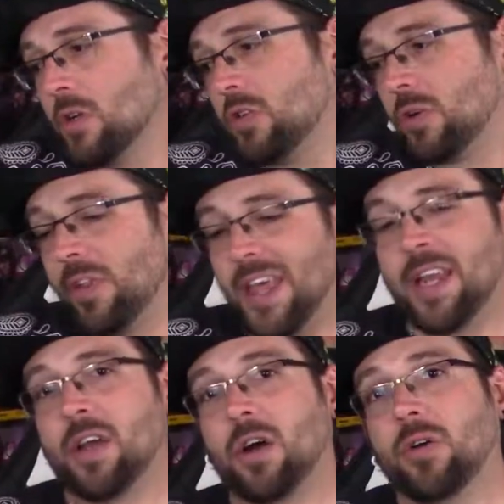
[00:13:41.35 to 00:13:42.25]
So on
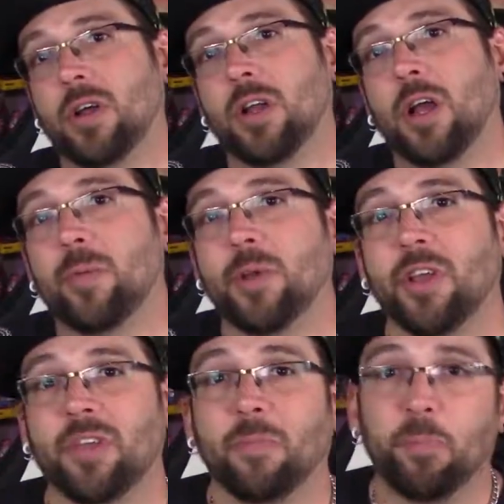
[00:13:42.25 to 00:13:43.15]
that note, I'm
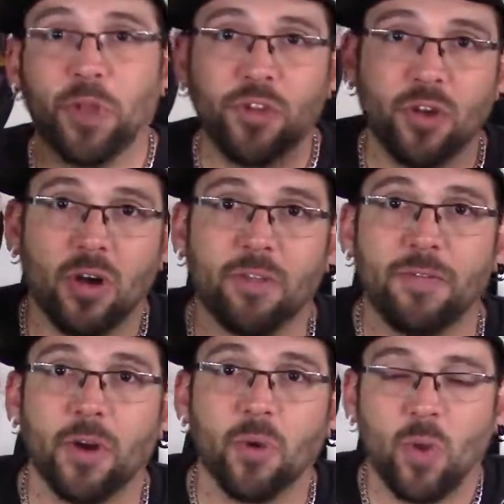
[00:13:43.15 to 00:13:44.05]
going to bid y'all a
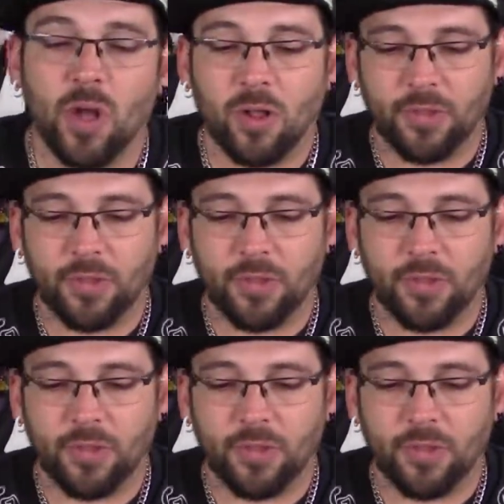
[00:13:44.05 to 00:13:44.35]
farewell.